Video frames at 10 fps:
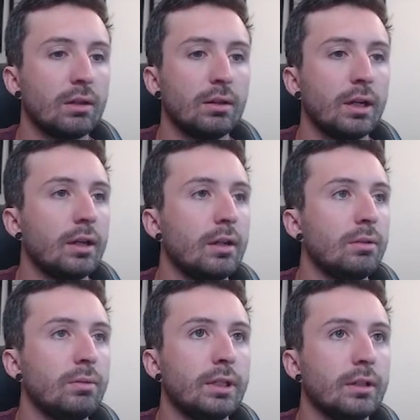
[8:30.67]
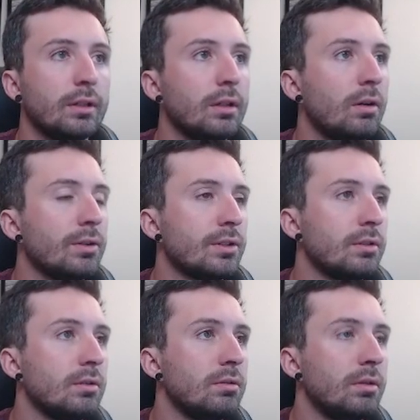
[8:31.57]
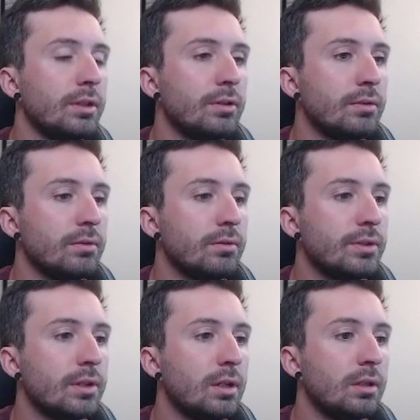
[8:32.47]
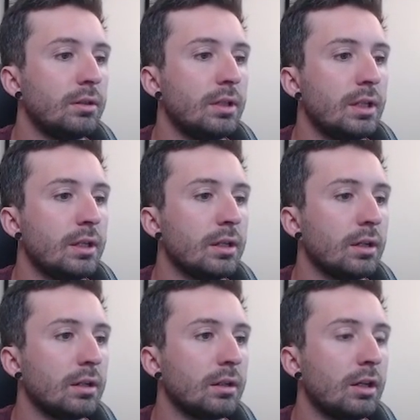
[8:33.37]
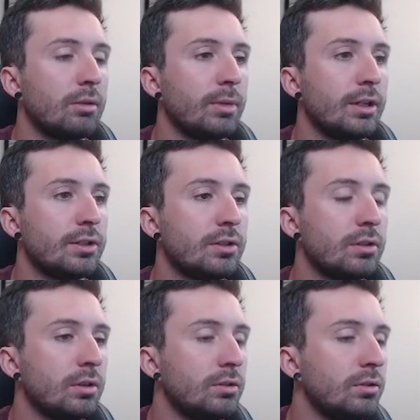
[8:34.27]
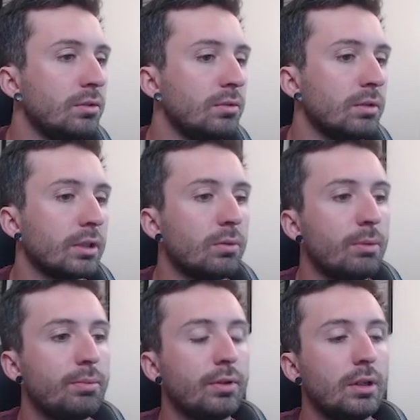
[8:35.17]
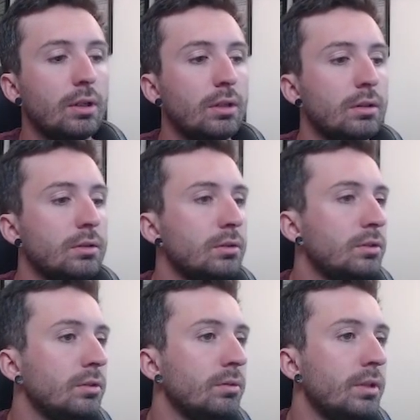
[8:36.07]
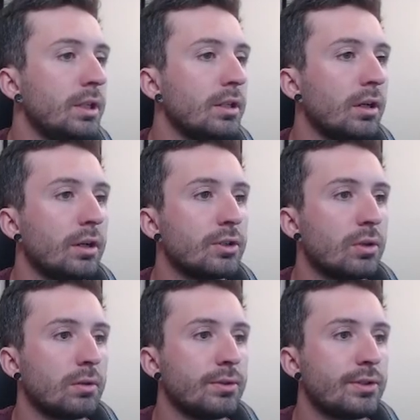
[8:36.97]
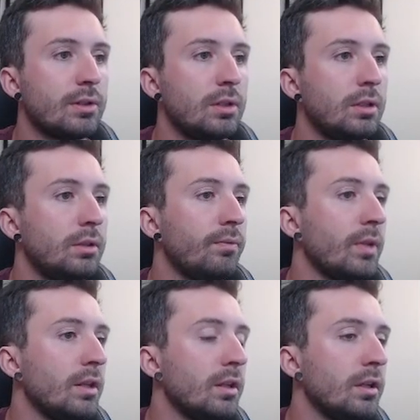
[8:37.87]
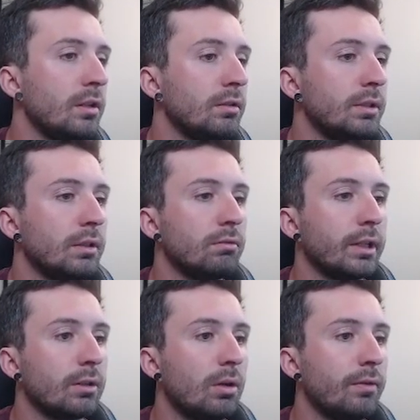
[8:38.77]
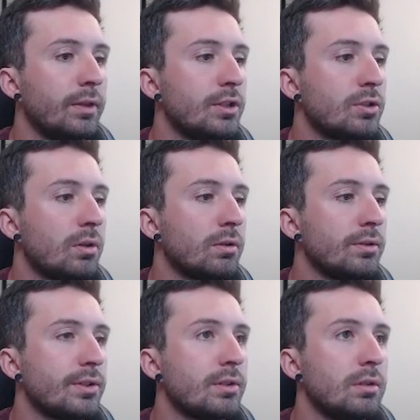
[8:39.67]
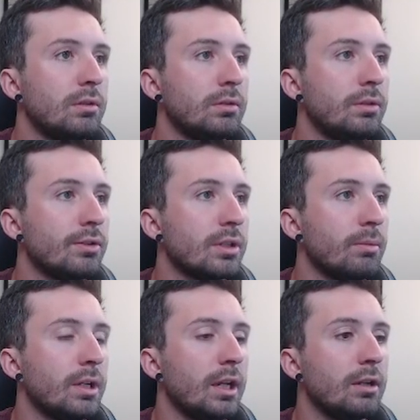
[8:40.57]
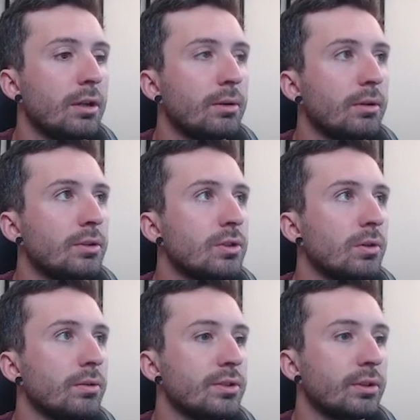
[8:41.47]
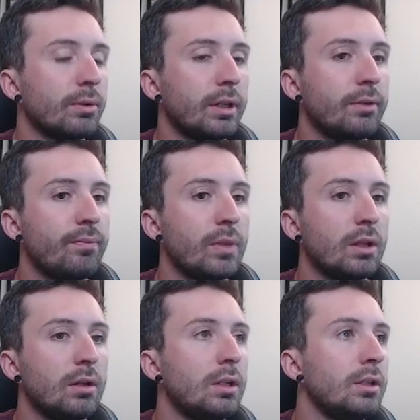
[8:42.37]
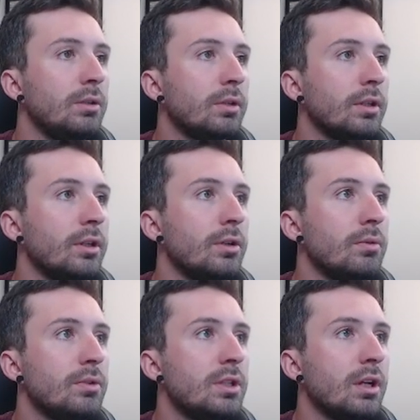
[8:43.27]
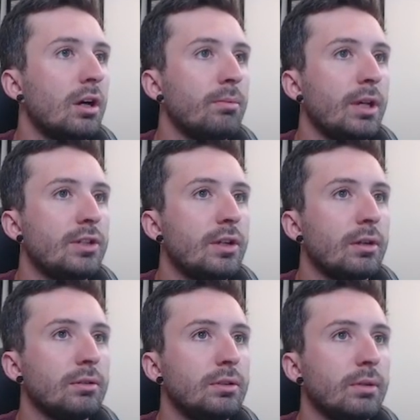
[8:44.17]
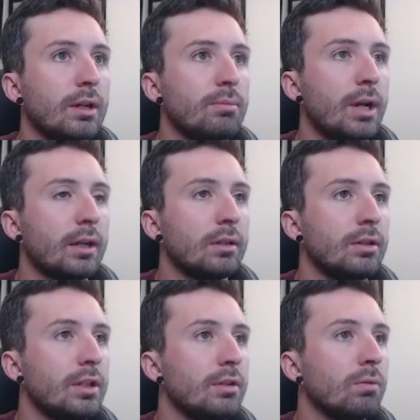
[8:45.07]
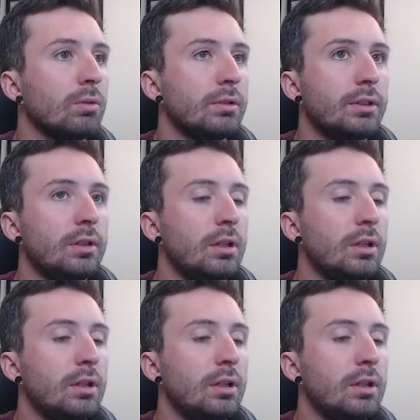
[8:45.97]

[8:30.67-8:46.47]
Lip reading: And we can also use the Almace to equip to the Charles, and then you can link off this Charles to summon another Charles the Great. You can use the Almace here to add back the Roland,